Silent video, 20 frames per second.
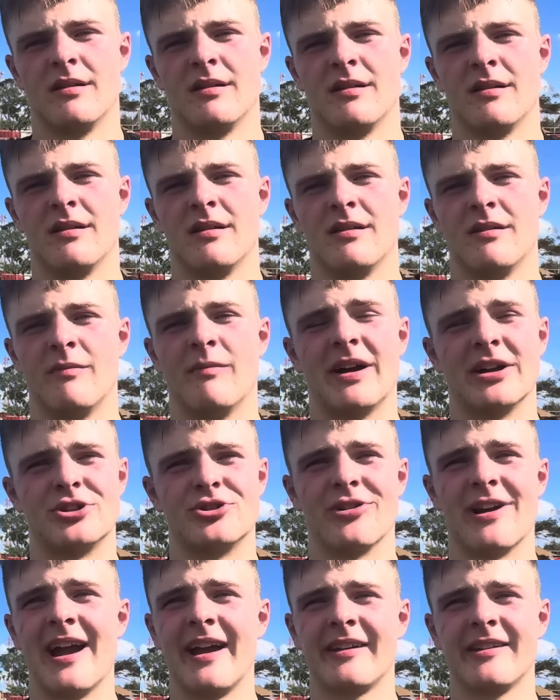spring? My
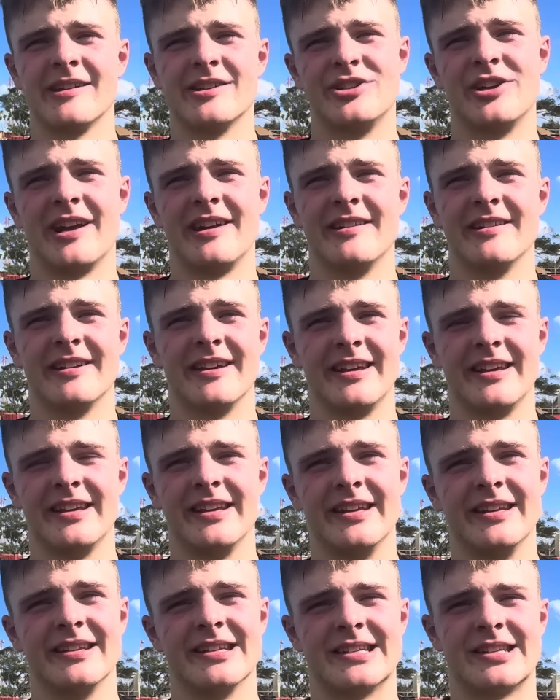track agenda
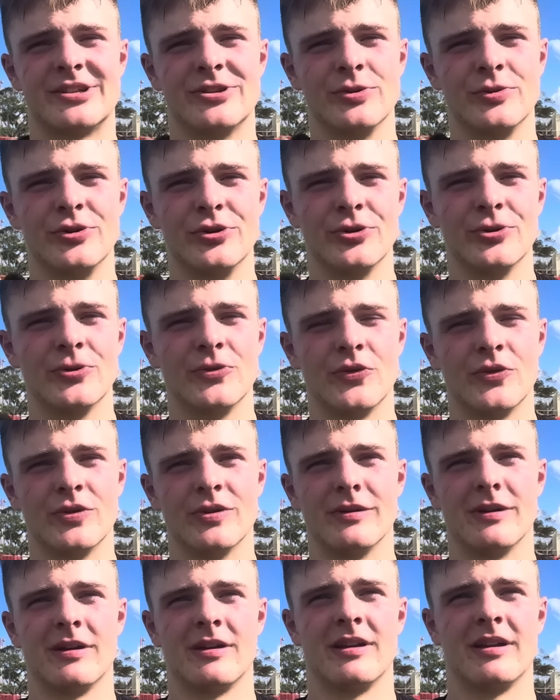is to do
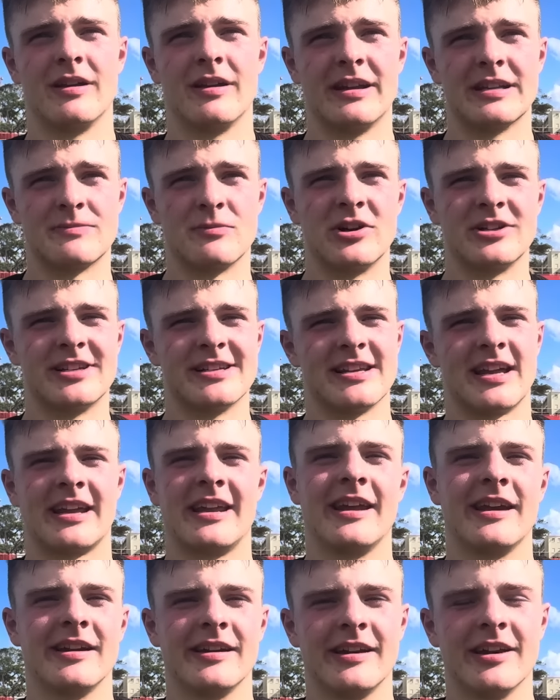as much as I
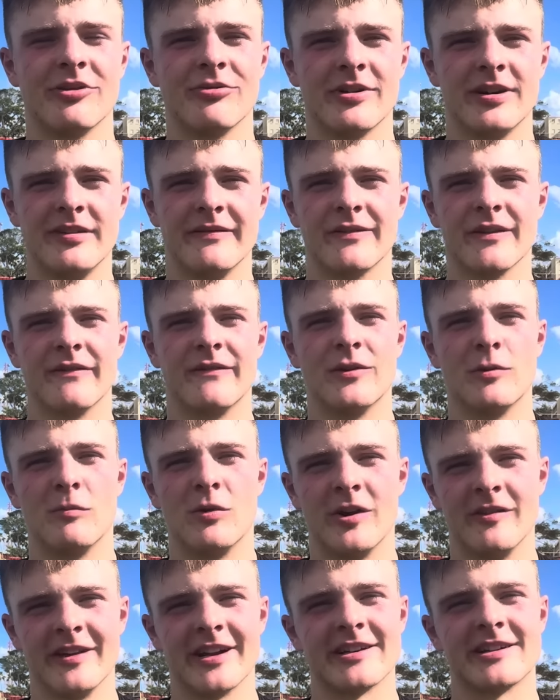can to get ready for
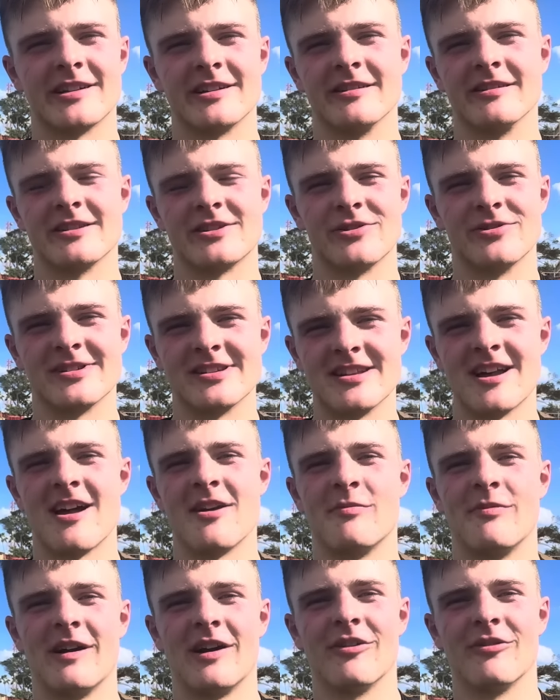football next year. So it's not
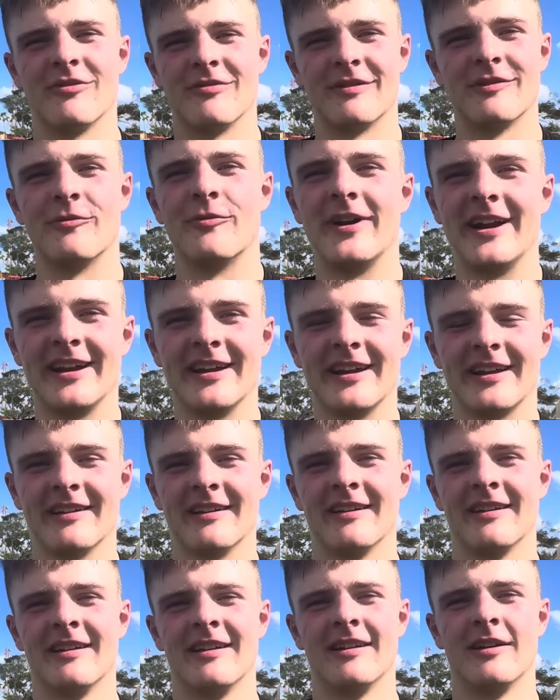about winning,
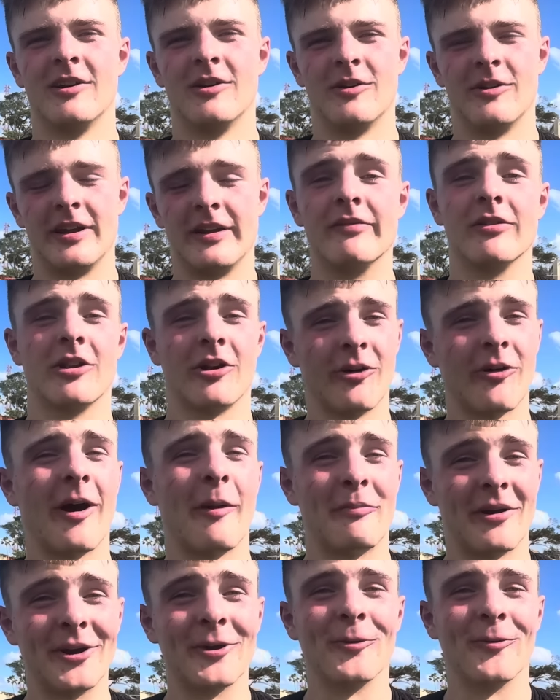even though I
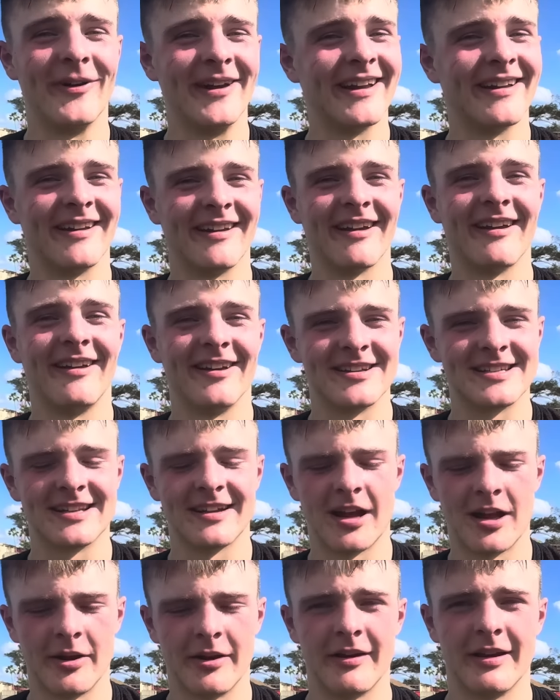better win. It's
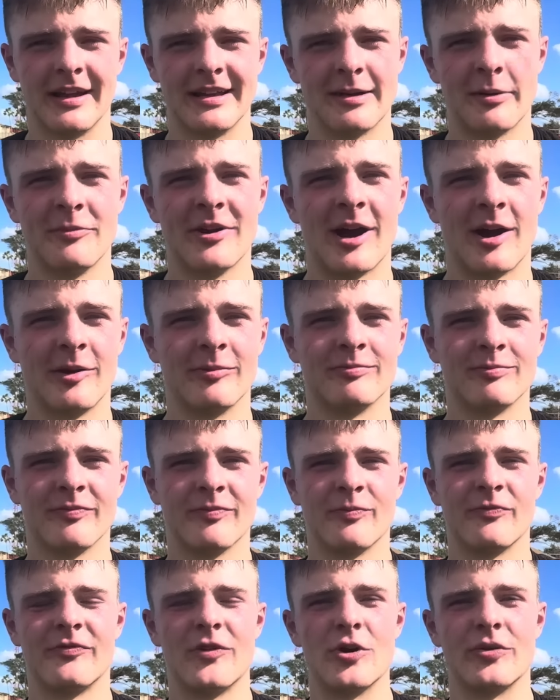not. I'm not
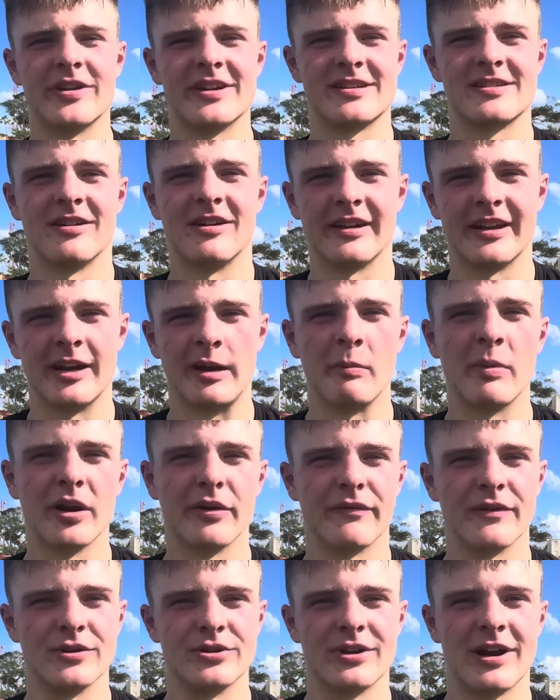focused on getting better
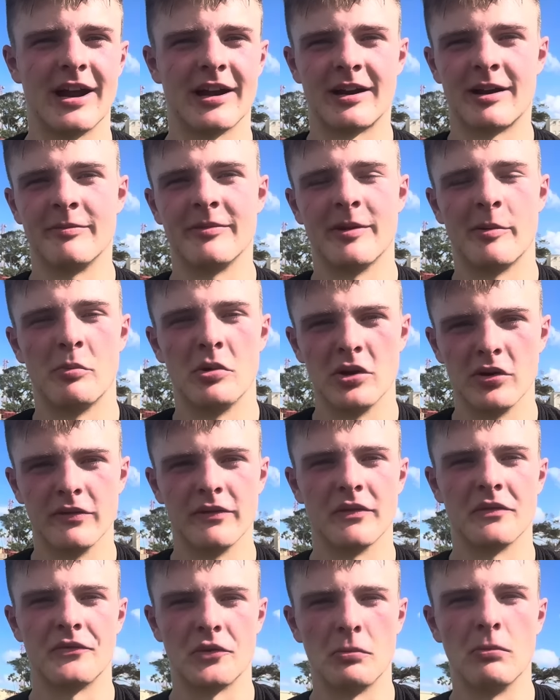for track. I'm getting better for
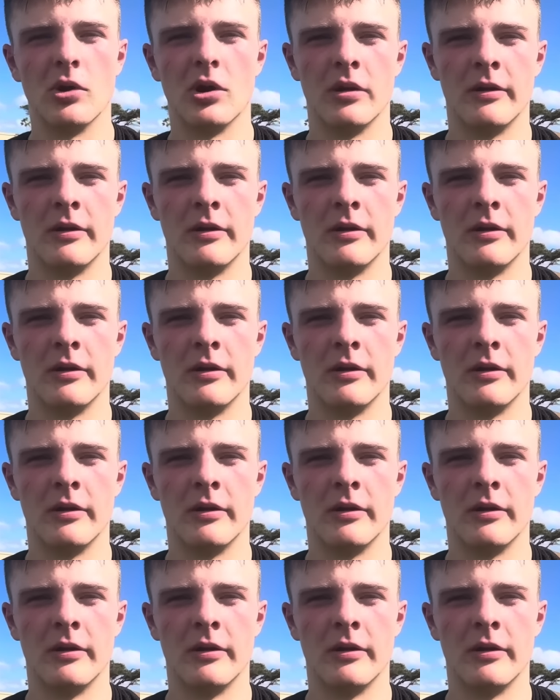football.